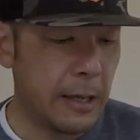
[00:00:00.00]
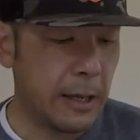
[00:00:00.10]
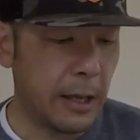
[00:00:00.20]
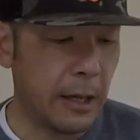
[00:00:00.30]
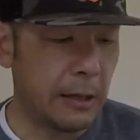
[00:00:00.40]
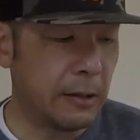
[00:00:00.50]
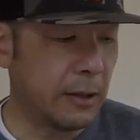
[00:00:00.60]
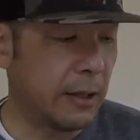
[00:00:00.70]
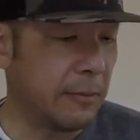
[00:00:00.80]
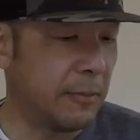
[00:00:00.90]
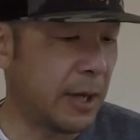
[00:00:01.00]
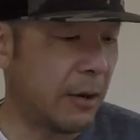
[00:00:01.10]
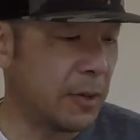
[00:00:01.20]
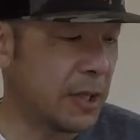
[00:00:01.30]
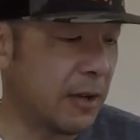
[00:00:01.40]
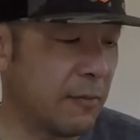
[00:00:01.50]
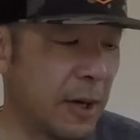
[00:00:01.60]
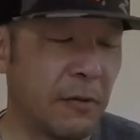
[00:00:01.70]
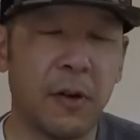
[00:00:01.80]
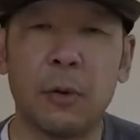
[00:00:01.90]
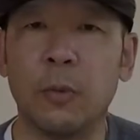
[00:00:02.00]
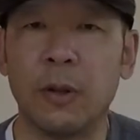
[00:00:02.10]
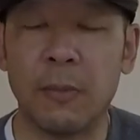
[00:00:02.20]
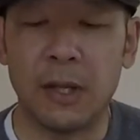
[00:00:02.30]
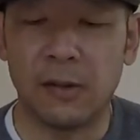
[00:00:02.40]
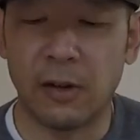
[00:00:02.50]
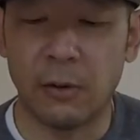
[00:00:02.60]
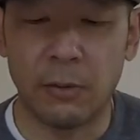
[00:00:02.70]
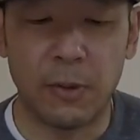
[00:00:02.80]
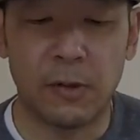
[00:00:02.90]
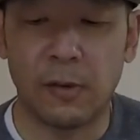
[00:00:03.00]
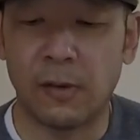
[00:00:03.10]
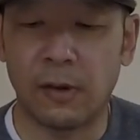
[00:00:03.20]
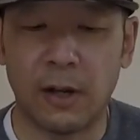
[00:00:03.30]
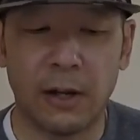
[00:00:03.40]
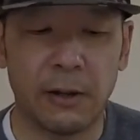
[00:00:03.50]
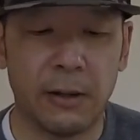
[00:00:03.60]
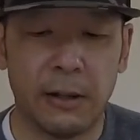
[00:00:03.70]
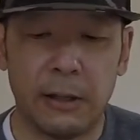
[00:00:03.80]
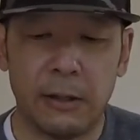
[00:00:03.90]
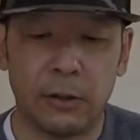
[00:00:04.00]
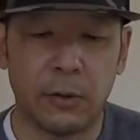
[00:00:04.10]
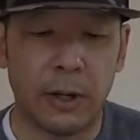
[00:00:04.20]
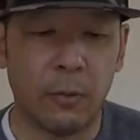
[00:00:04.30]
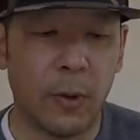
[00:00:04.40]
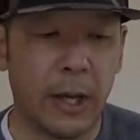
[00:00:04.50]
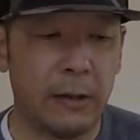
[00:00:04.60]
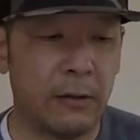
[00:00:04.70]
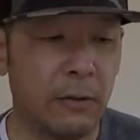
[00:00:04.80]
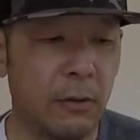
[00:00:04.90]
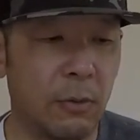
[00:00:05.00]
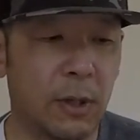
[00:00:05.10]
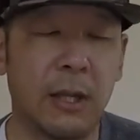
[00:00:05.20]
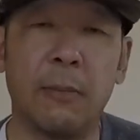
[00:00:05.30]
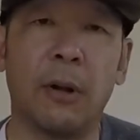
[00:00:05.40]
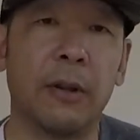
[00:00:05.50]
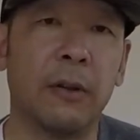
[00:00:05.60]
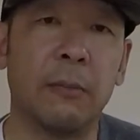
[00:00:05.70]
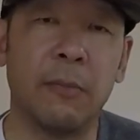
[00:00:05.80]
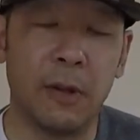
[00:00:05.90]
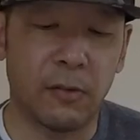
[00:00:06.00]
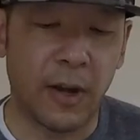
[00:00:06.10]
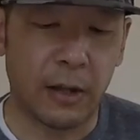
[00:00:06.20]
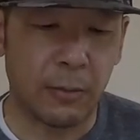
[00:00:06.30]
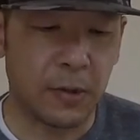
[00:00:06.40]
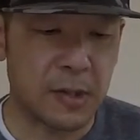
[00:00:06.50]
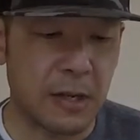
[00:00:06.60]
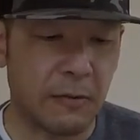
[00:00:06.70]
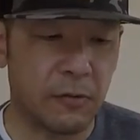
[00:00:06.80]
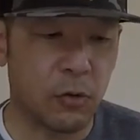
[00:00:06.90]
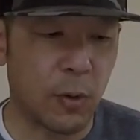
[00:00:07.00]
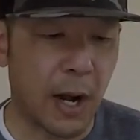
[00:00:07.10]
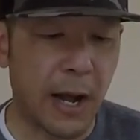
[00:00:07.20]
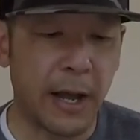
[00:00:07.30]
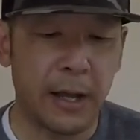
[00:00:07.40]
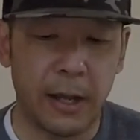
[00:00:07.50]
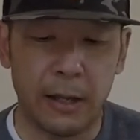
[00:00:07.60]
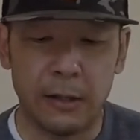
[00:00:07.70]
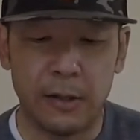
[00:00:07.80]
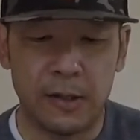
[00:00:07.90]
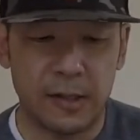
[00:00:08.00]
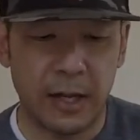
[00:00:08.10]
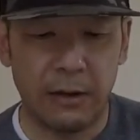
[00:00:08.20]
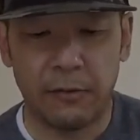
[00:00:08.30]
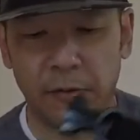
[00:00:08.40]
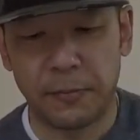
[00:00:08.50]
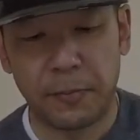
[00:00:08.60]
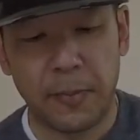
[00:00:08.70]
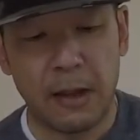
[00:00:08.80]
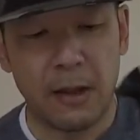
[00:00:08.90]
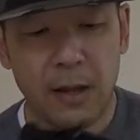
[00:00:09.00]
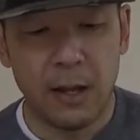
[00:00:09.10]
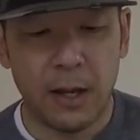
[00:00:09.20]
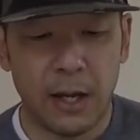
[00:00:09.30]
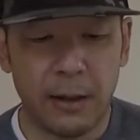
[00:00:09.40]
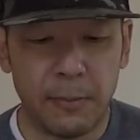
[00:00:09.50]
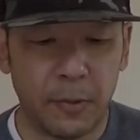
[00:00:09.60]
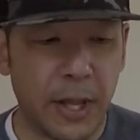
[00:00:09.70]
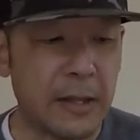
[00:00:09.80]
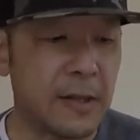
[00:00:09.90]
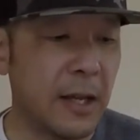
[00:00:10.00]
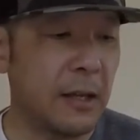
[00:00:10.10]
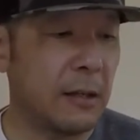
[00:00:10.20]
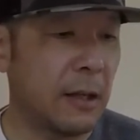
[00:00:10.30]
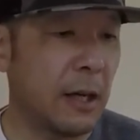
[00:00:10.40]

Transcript: and I always have my phone with me, so this is a great way to keep all this valuable stuff dry and safe. Well, that's it.